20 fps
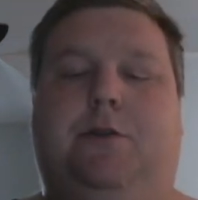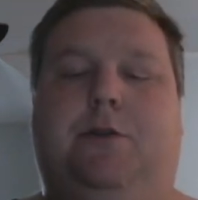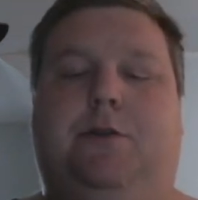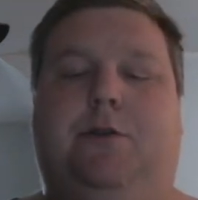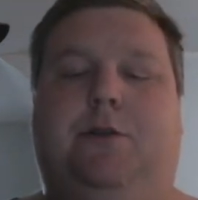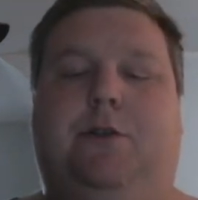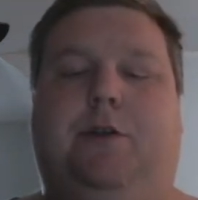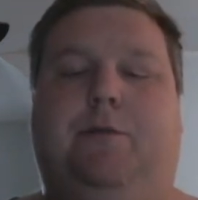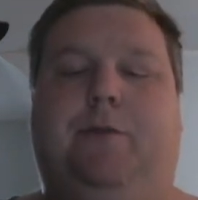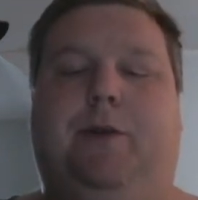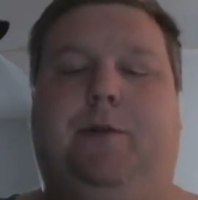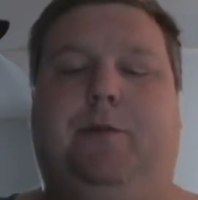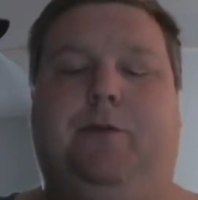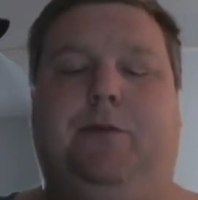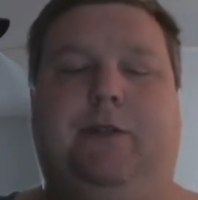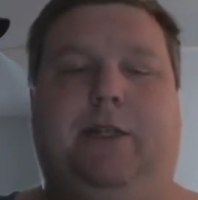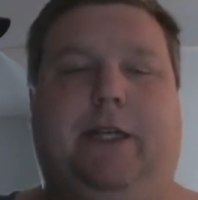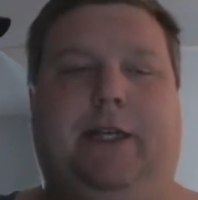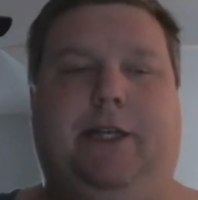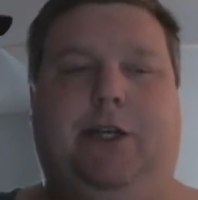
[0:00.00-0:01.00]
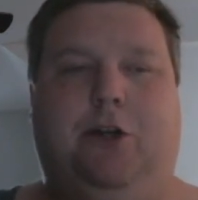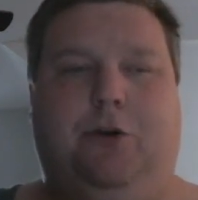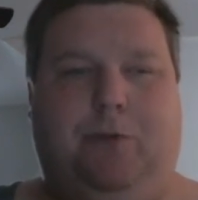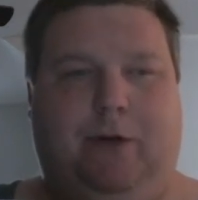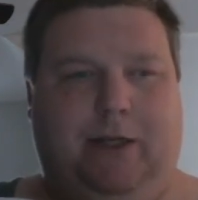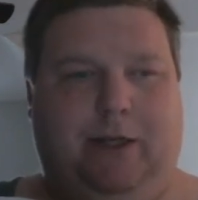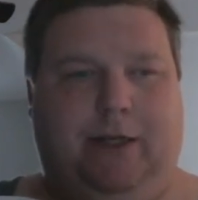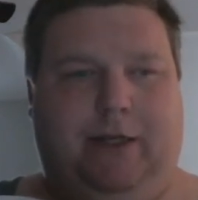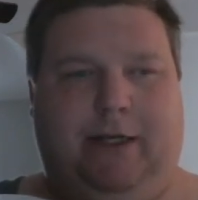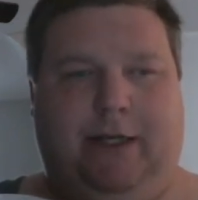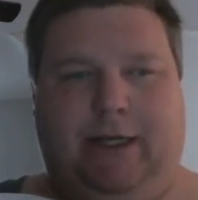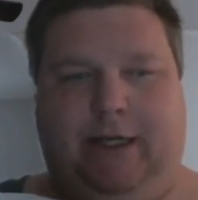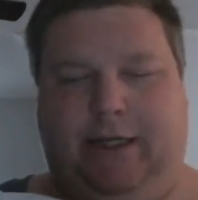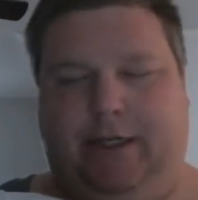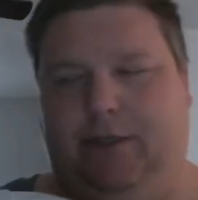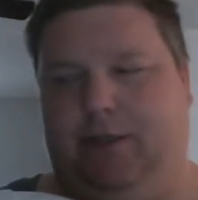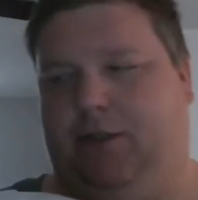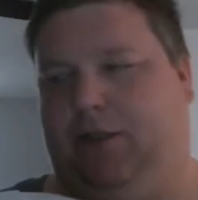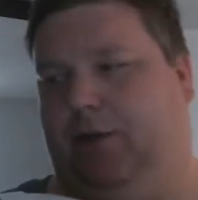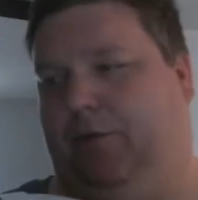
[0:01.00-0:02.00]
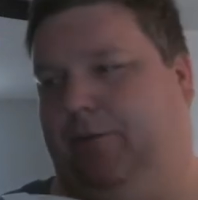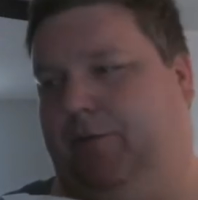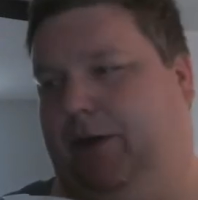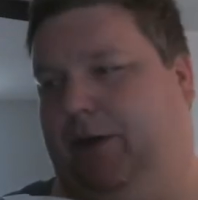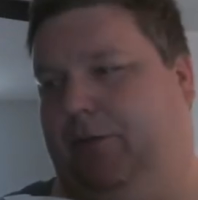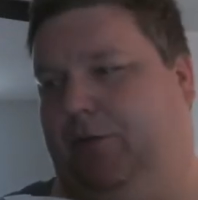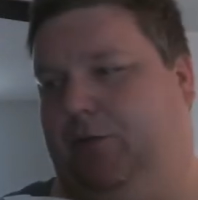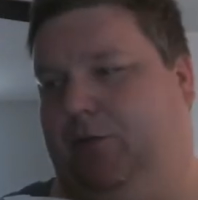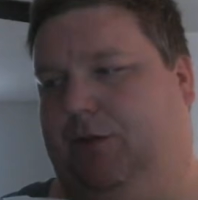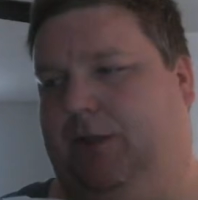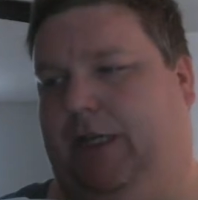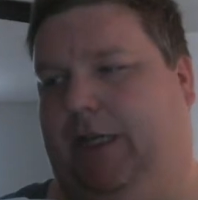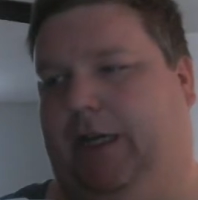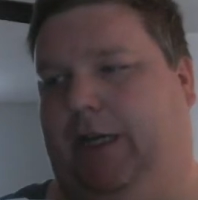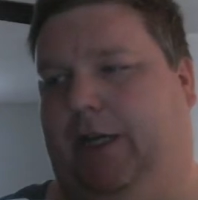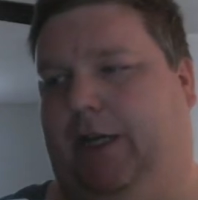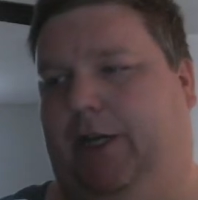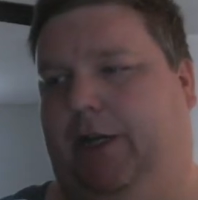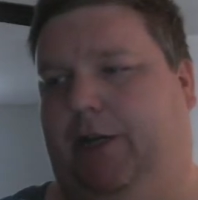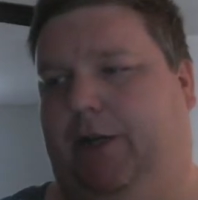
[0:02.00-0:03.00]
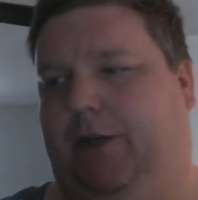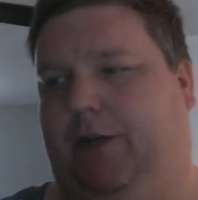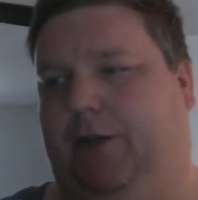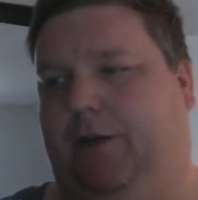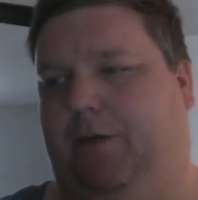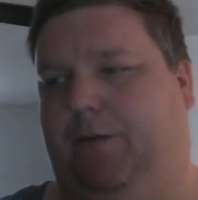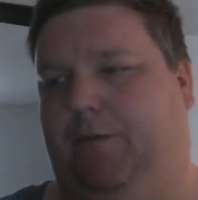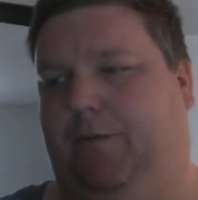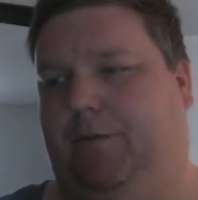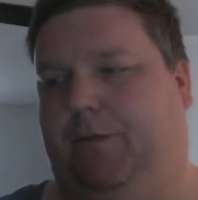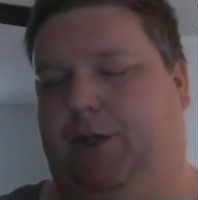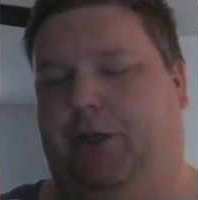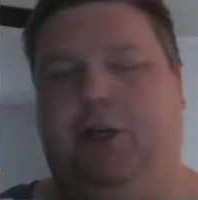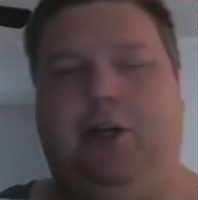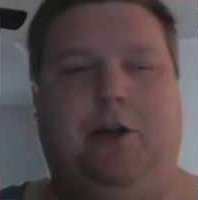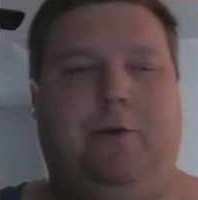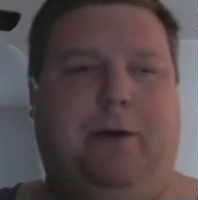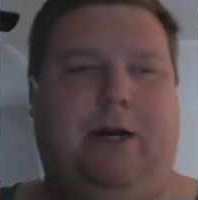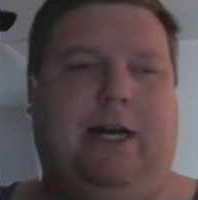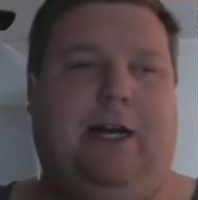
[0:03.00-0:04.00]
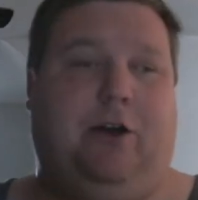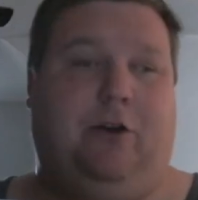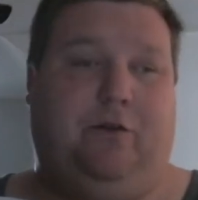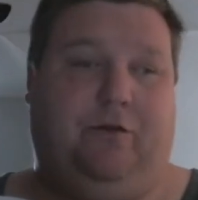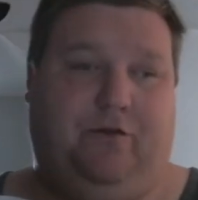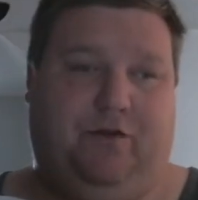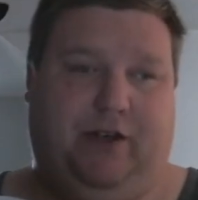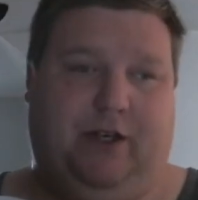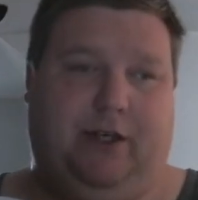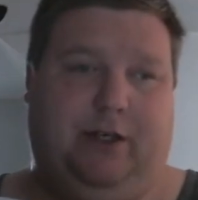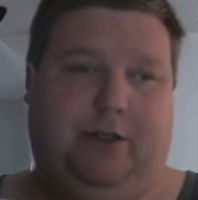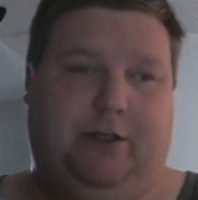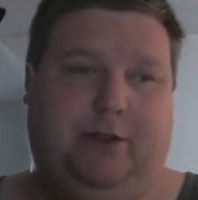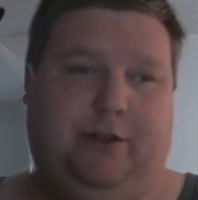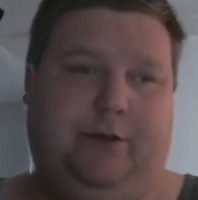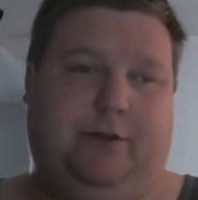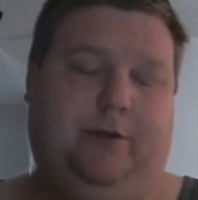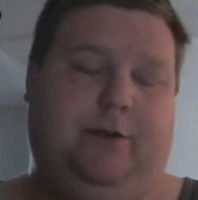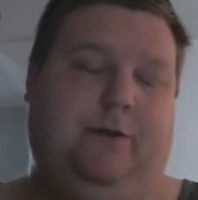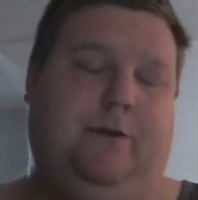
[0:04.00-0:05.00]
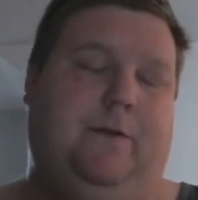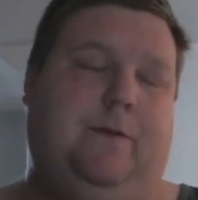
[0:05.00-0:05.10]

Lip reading: Some people say you go by the date, some people say you go by how it fits.